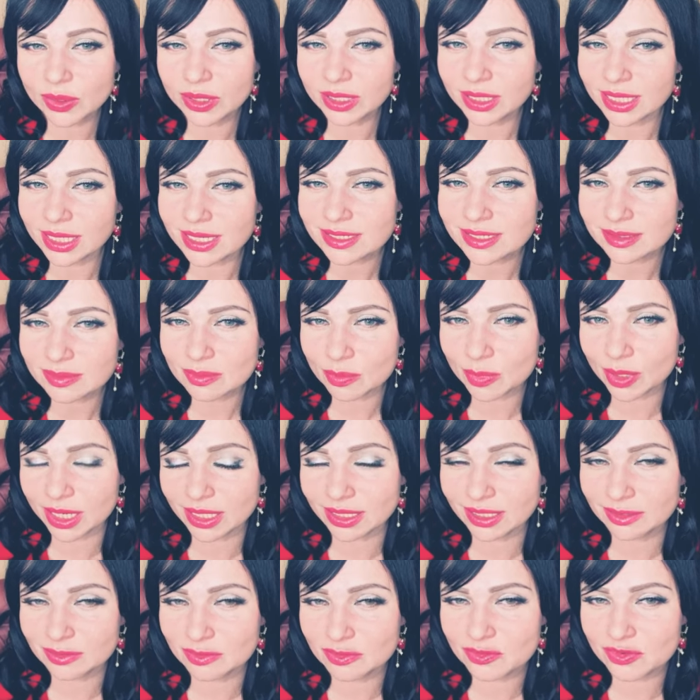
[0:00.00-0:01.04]
creating
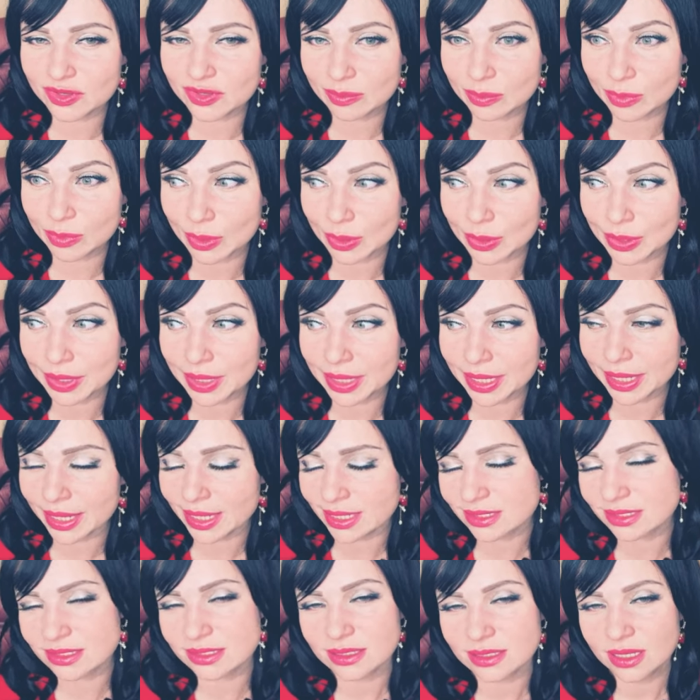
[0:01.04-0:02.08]
male and female.
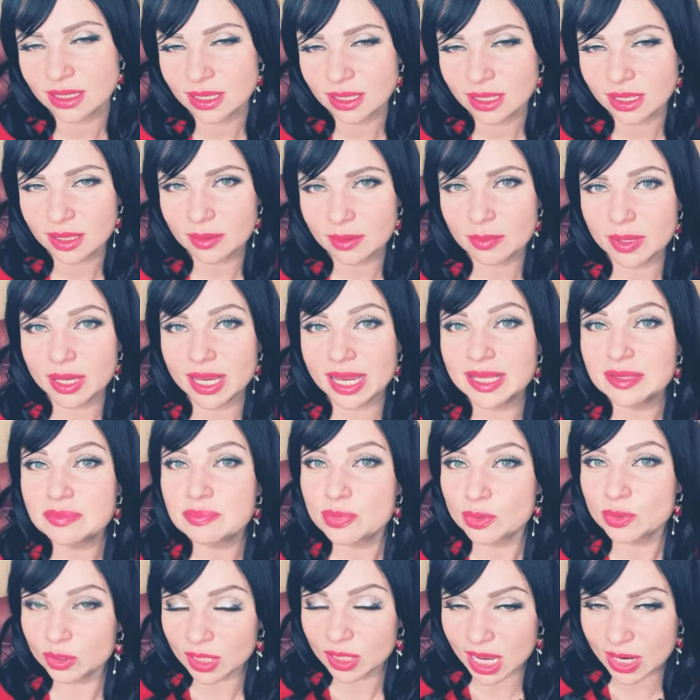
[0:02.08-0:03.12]
Yes. And
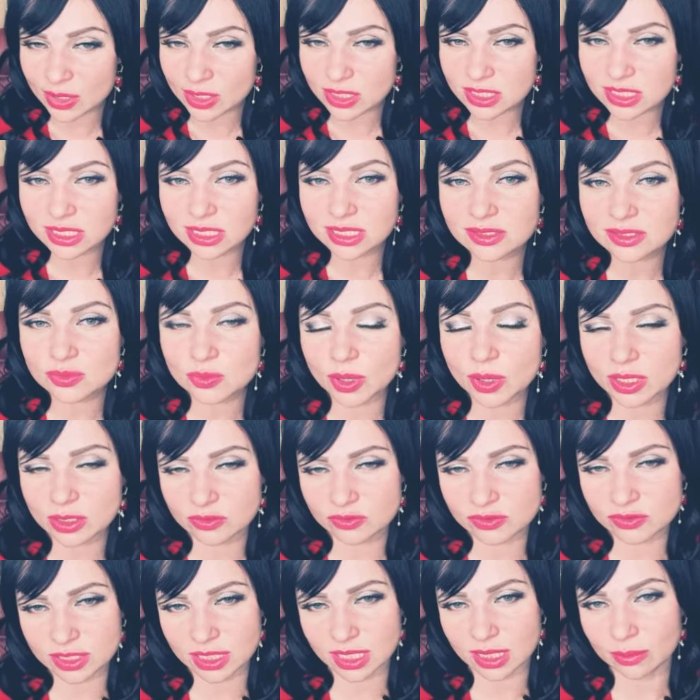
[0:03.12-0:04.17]
polarity is one
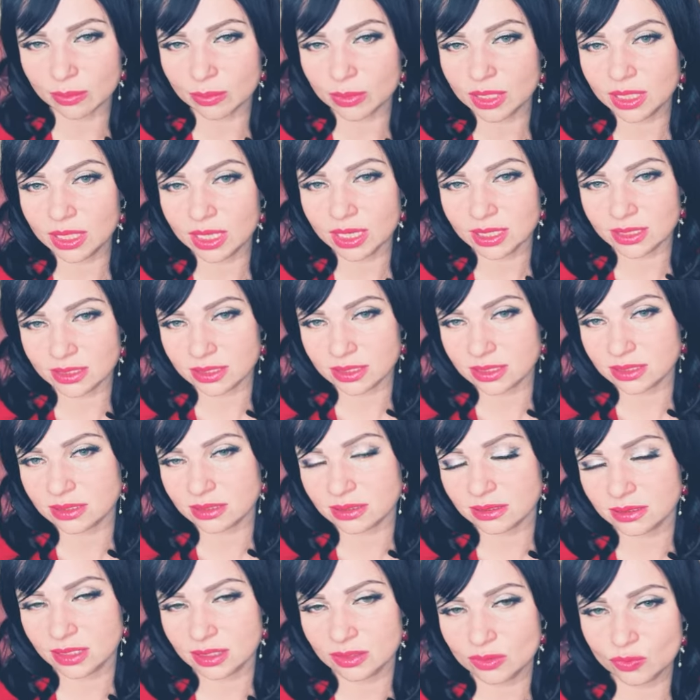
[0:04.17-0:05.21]
of them. Yes.
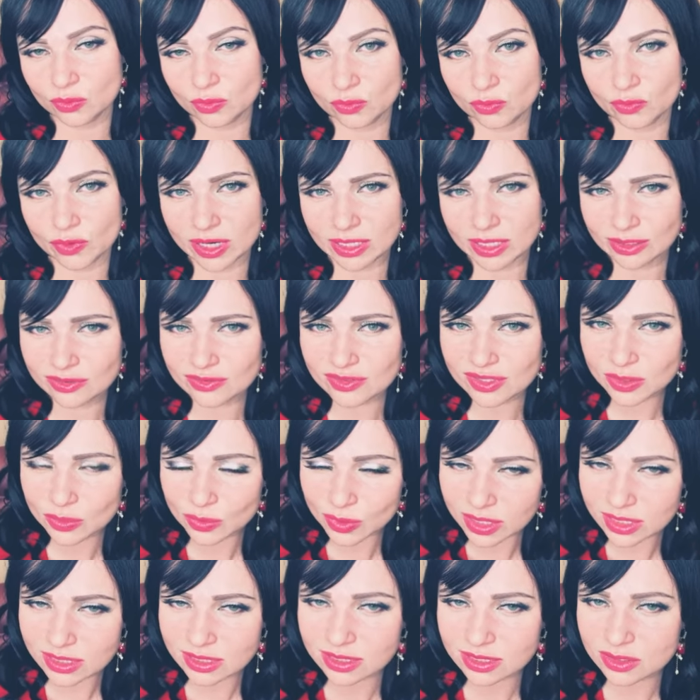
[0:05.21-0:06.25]
One of the
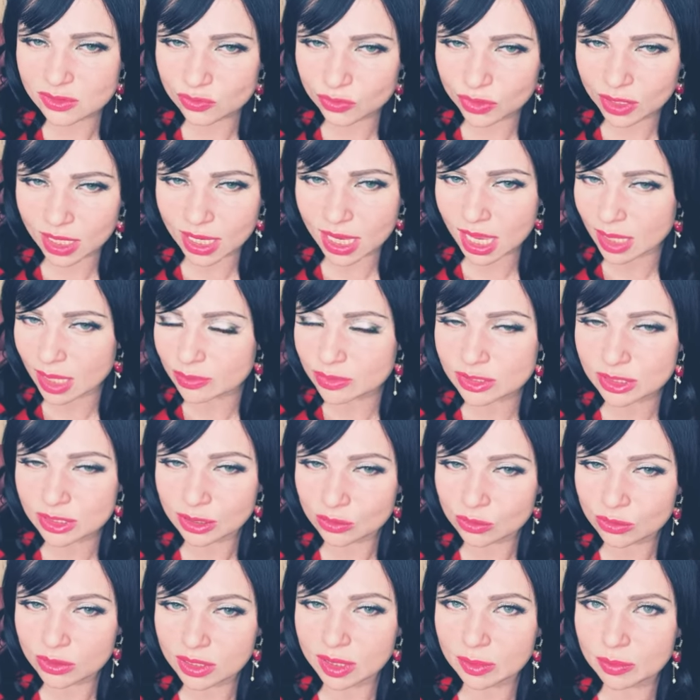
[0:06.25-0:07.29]
reasons we are
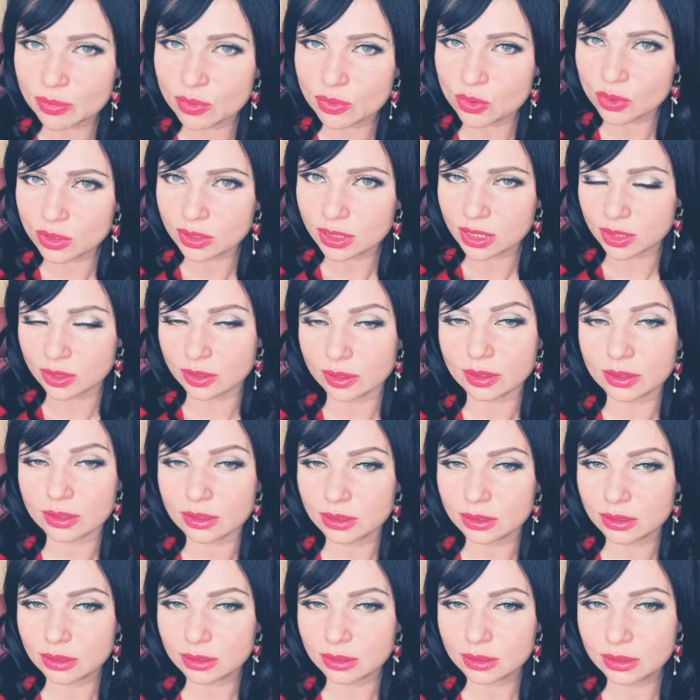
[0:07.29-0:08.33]
absolutely polar
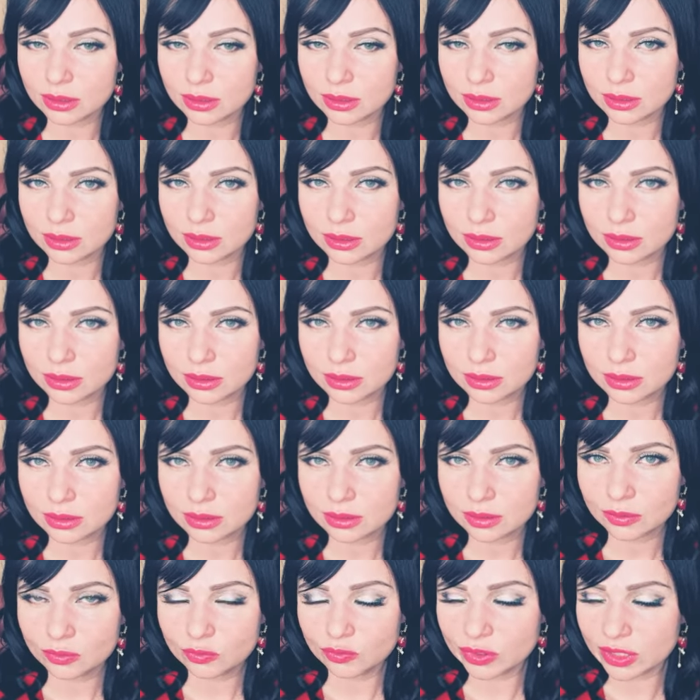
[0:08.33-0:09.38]

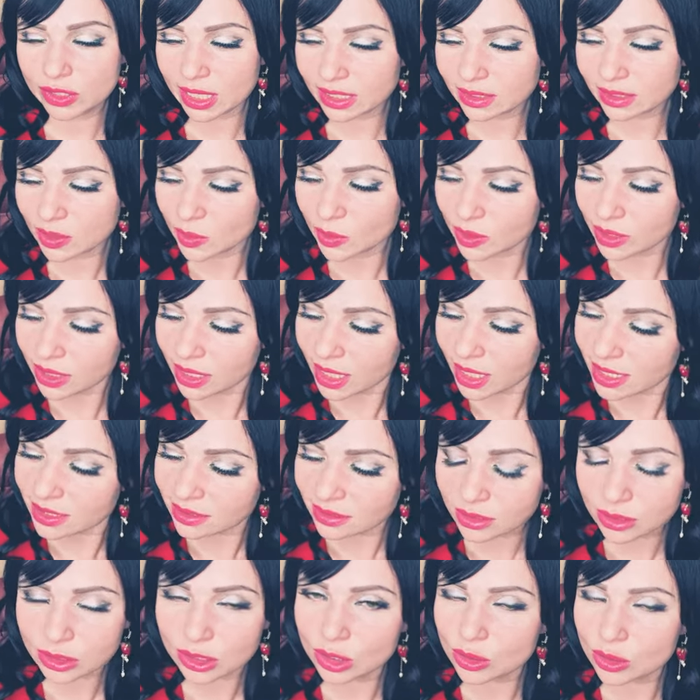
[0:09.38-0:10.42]
we can create
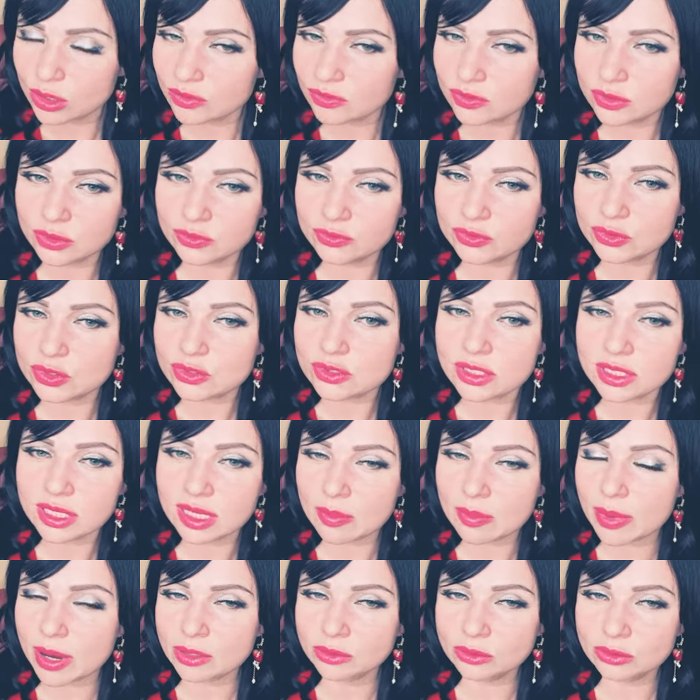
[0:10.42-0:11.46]
you know if, if you think
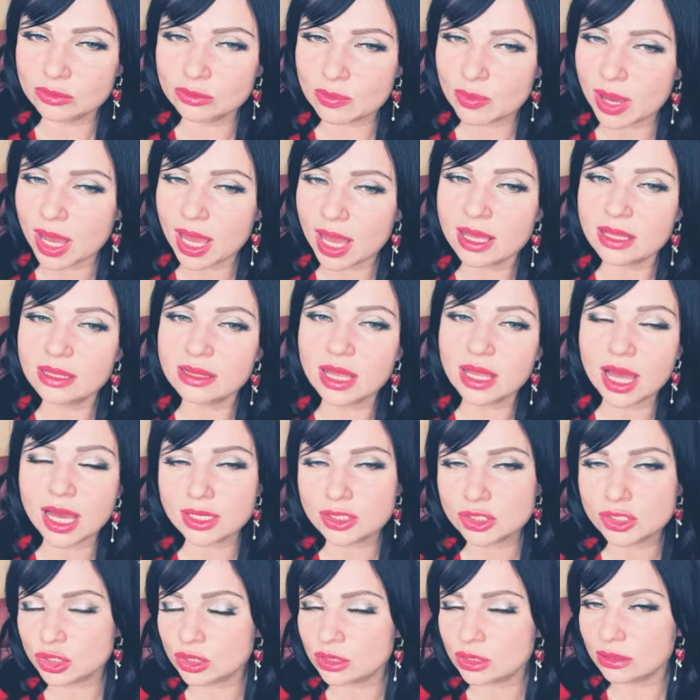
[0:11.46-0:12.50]
about on
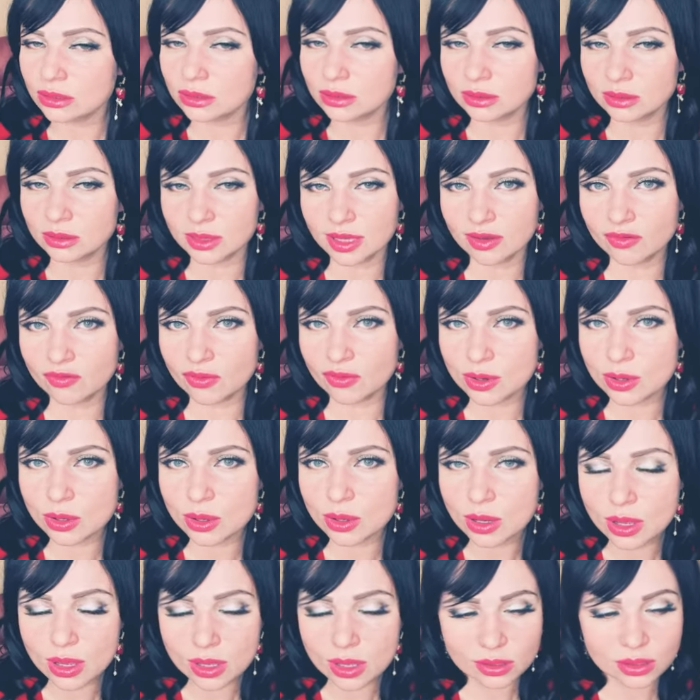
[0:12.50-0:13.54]
biological level
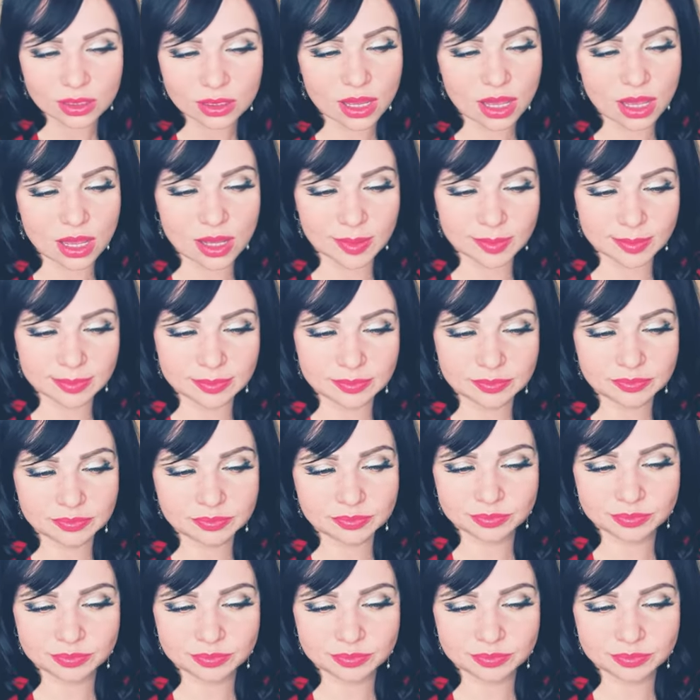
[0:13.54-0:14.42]
um,